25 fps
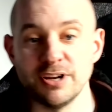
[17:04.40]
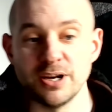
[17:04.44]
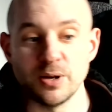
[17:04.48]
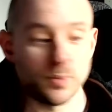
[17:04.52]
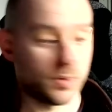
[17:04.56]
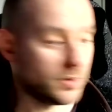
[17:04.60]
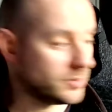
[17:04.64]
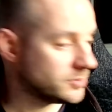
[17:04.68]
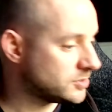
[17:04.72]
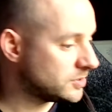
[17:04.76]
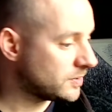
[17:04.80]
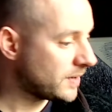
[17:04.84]

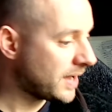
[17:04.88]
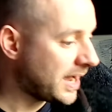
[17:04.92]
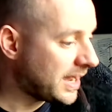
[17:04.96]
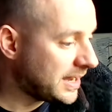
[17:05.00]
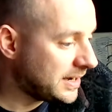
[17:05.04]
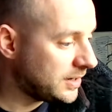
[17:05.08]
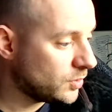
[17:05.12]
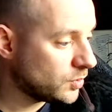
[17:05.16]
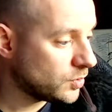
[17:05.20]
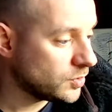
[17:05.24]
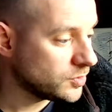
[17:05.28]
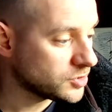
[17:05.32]
want to, and
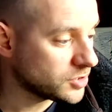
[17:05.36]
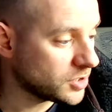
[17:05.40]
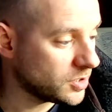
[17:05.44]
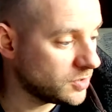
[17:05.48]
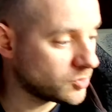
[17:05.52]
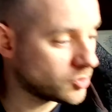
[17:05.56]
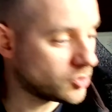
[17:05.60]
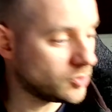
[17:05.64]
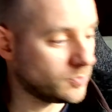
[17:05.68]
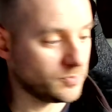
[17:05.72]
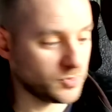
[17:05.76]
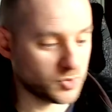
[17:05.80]
it also
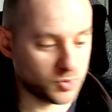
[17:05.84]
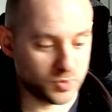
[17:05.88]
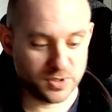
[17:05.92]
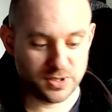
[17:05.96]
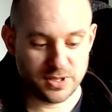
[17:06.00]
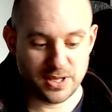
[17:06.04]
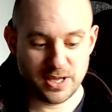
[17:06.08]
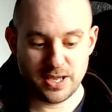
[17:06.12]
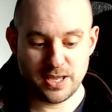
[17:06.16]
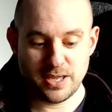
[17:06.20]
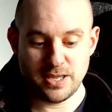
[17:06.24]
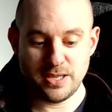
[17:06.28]
comes with
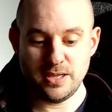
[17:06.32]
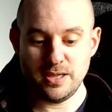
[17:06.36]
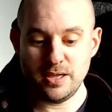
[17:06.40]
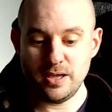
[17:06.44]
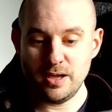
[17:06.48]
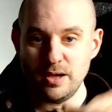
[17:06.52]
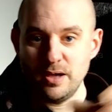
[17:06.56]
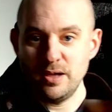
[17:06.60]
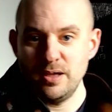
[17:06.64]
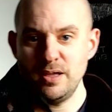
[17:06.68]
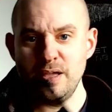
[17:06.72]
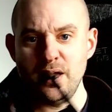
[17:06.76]

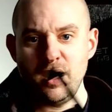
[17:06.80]
a